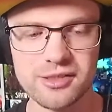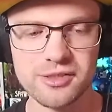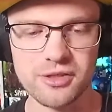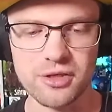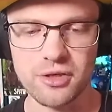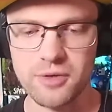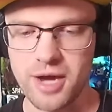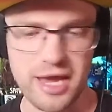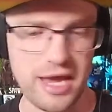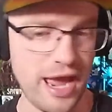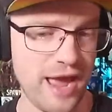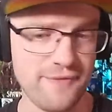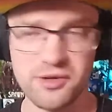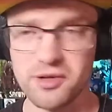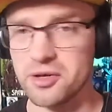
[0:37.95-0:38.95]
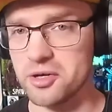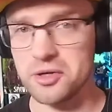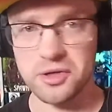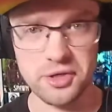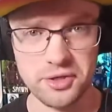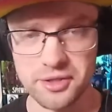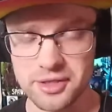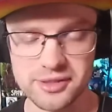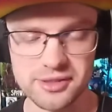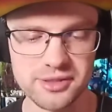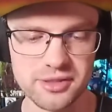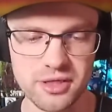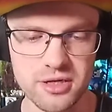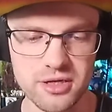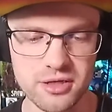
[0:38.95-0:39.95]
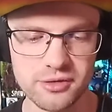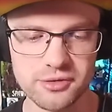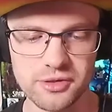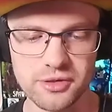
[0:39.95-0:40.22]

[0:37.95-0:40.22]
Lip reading: So I haven't heard this song.